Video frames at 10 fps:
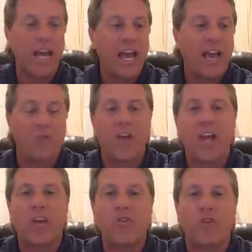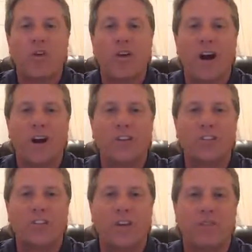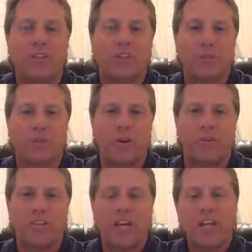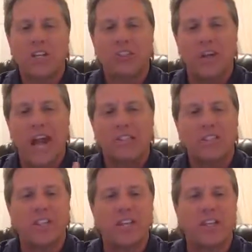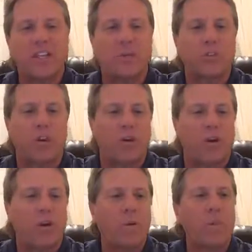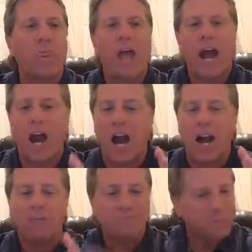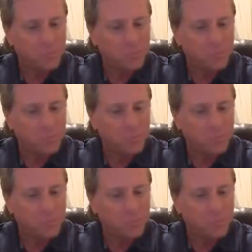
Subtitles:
And thank you for just giving us this privilege. So, guys, take a look at what's going on.